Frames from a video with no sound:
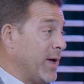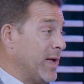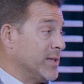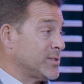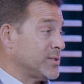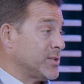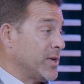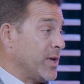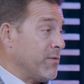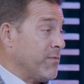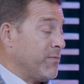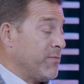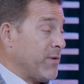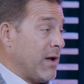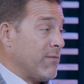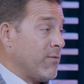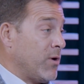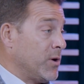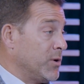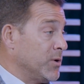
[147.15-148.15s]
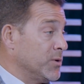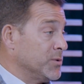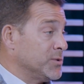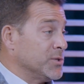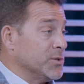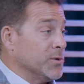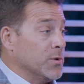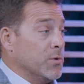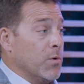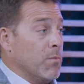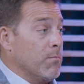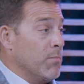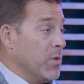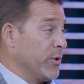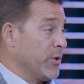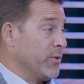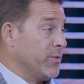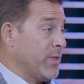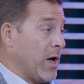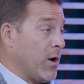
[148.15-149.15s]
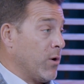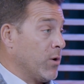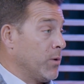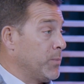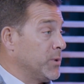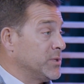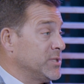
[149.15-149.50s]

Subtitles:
that's a $500 to $1 million,